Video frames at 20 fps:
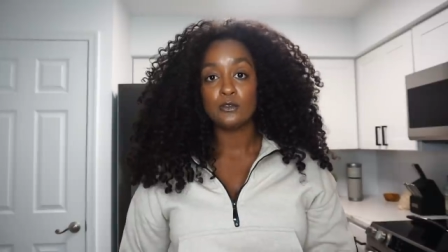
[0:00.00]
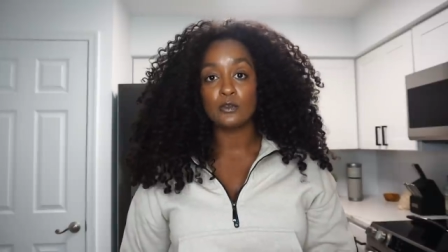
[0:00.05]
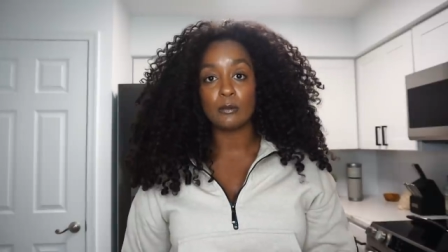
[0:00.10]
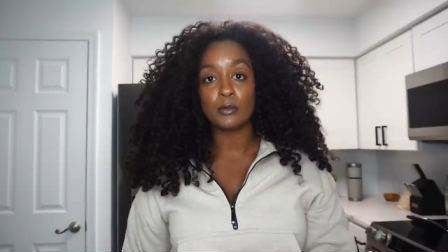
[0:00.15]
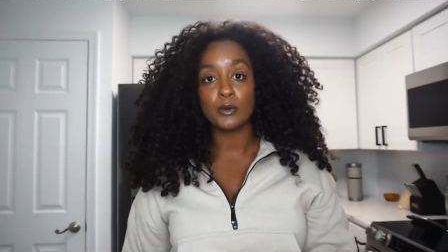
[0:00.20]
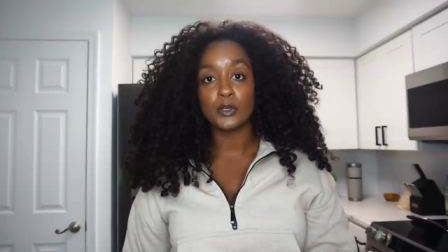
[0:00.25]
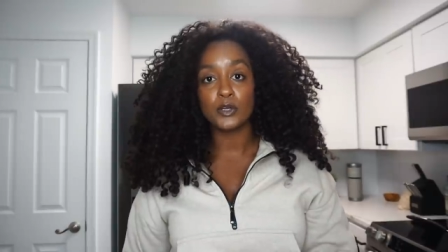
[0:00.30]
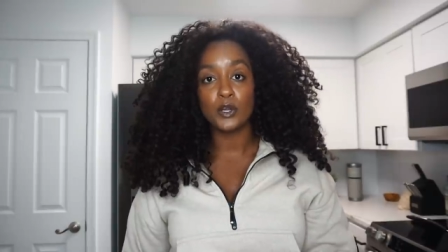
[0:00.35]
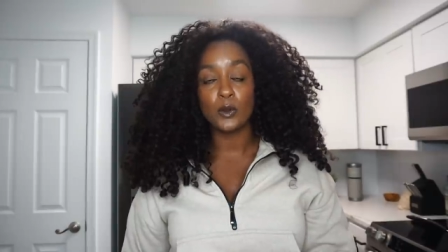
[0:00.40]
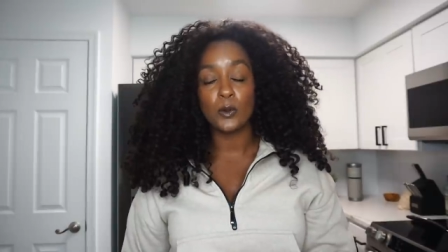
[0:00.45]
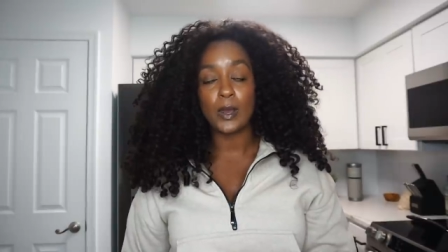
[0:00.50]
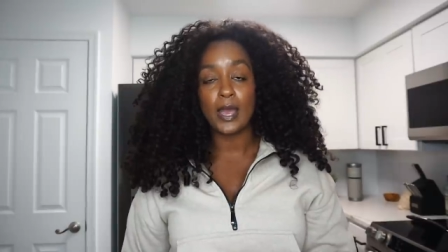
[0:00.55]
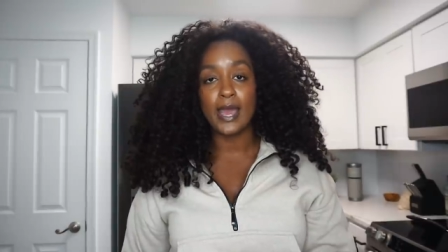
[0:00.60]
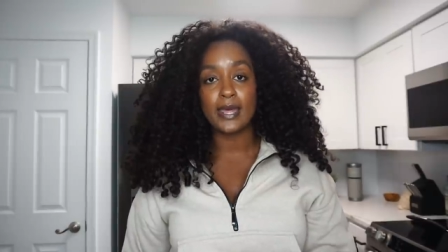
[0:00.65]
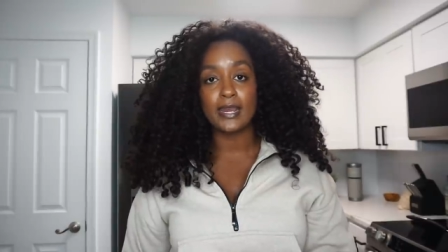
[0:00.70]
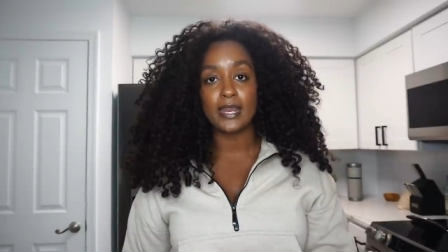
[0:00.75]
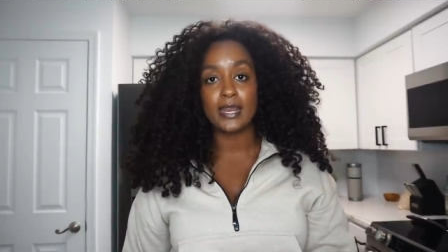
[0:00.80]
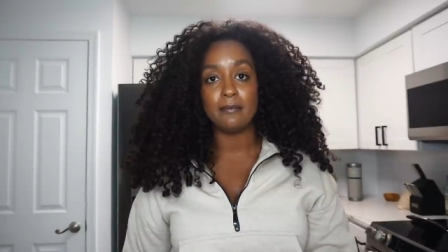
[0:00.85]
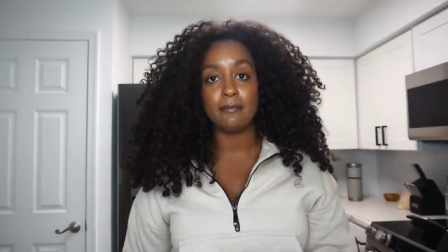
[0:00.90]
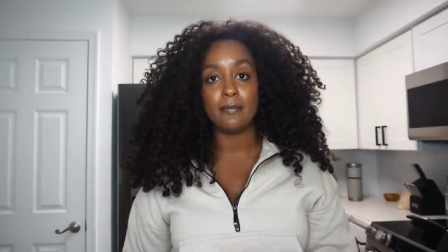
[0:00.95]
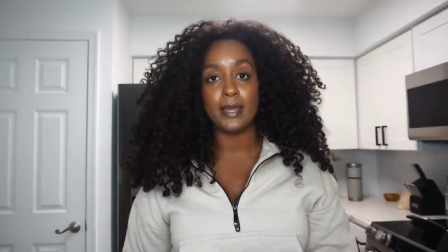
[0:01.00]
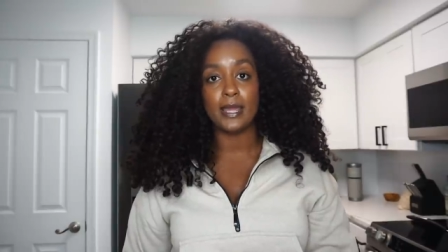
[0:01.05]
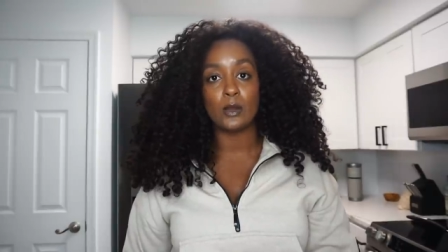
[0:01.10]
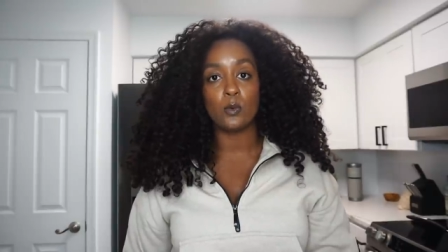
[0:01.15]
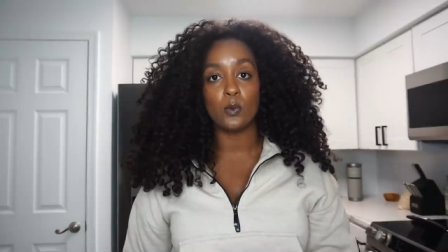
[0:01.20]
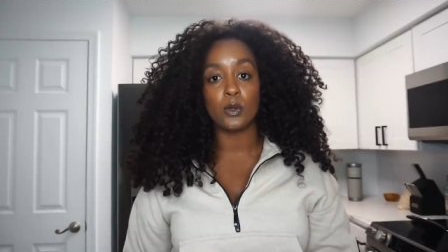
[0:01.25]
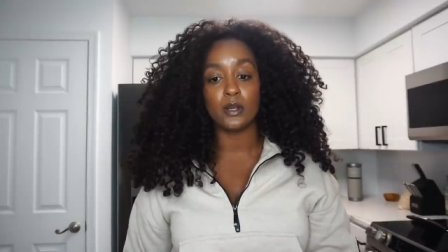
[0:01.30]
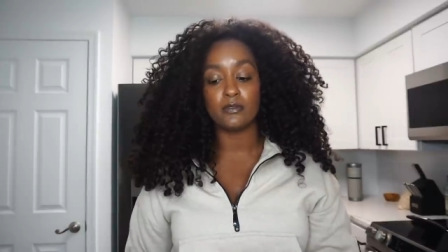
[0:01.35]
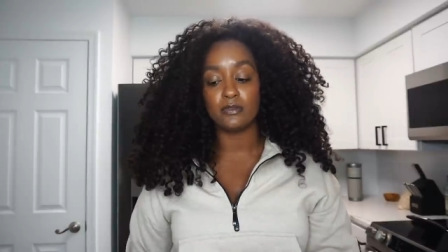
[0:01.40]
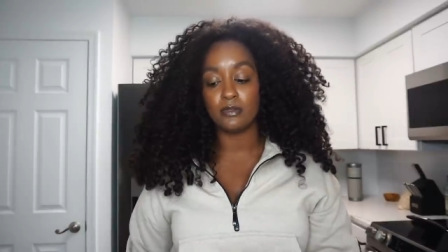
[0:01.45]
So I'm going to go ahead and
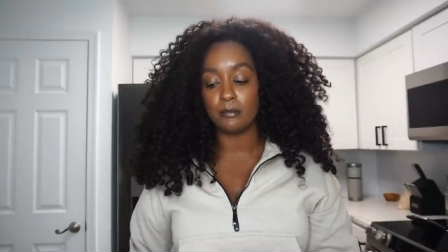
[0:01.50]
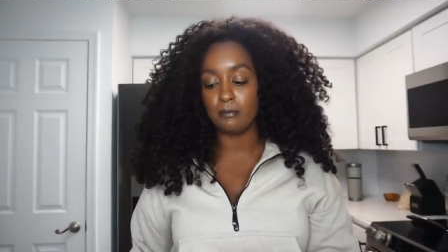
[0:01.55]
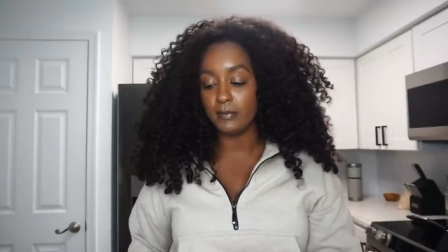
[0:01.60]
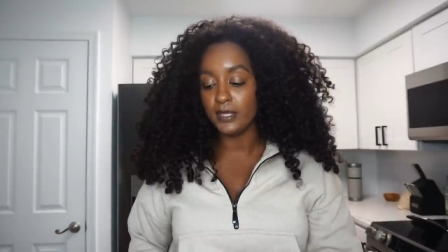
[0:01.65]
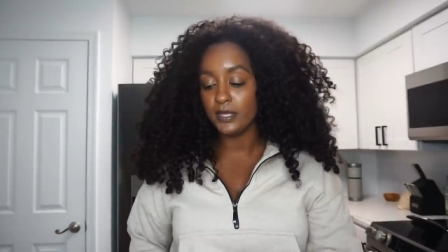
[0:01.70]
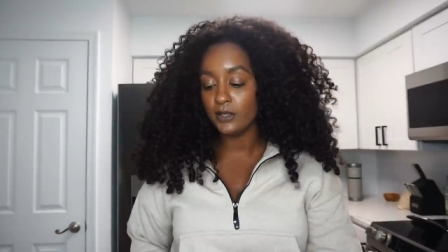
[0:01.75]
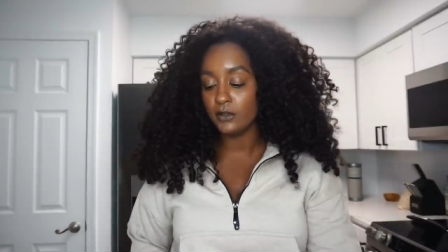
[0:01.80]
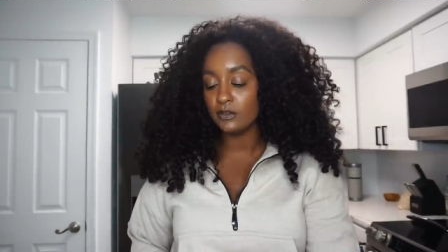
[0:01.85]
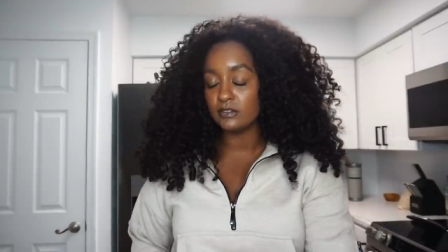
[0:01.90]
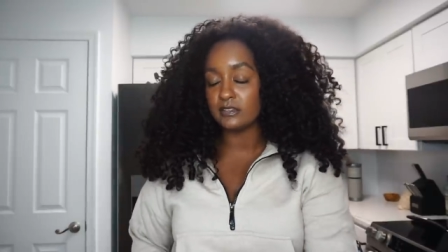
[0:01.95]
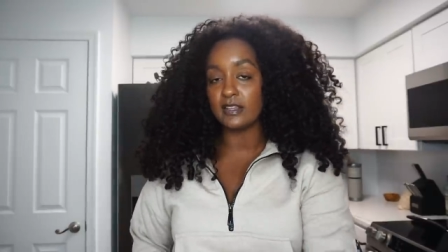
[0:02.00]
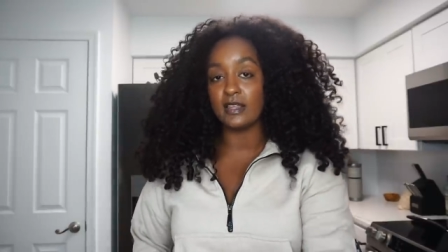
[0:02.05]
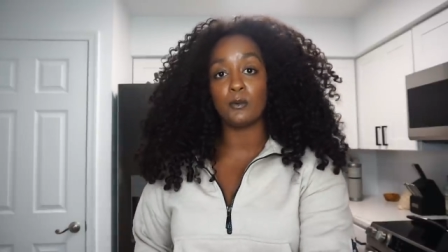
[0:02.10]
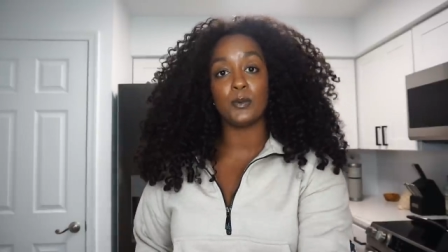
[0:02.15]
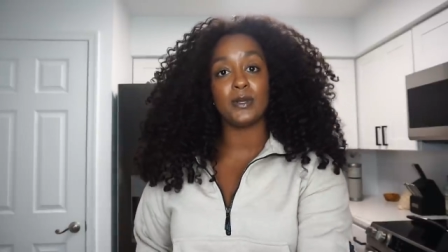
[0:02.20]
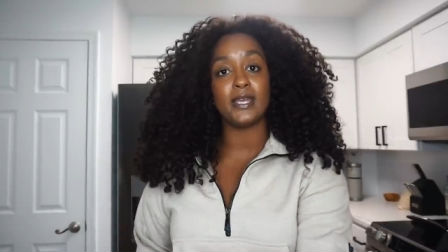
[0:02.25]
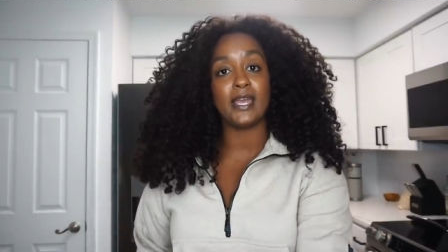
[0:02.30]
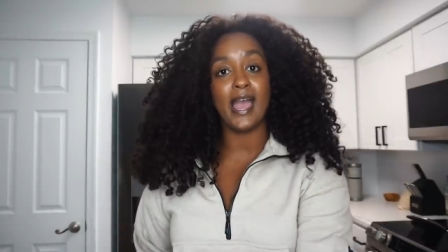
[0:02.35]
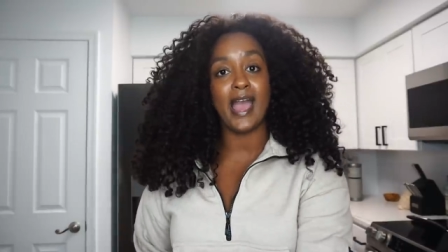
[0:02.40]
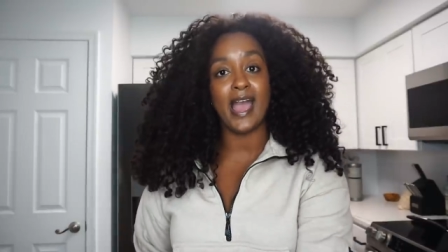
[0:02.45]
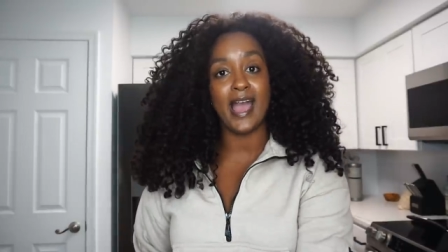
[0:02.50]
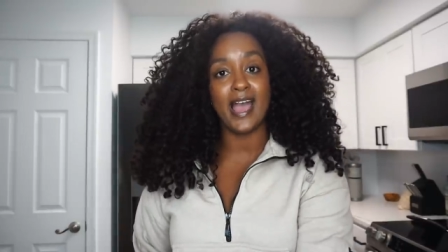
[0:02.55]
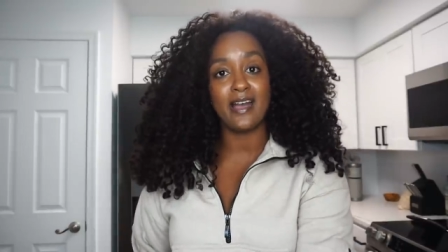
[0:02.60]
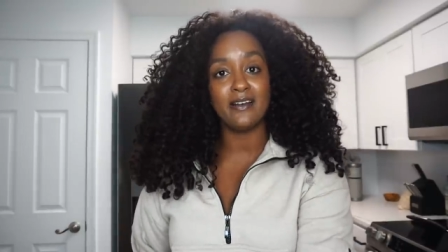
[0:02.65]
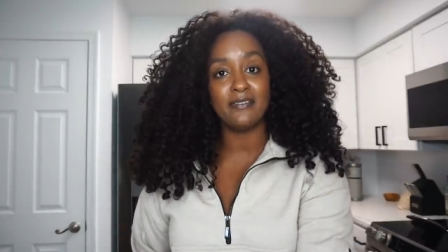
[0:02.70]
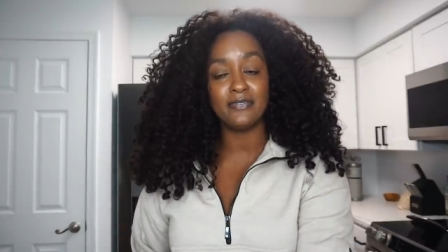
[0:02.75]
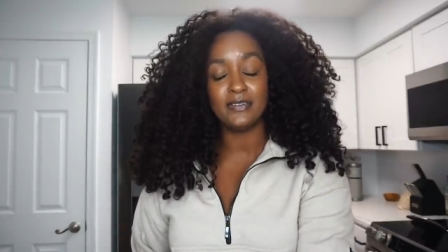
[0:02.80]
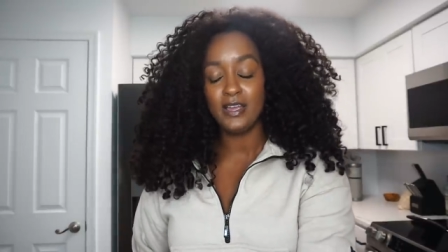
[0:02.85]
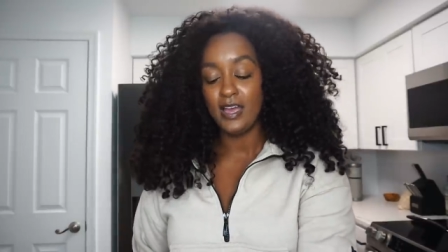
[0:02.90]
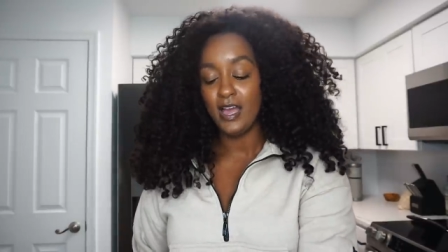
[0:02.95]
make one of the meals that we
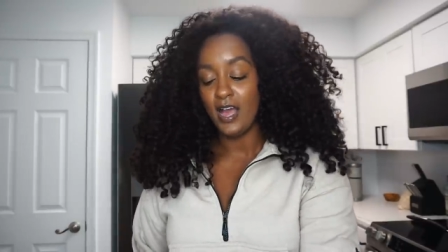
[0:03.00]
have.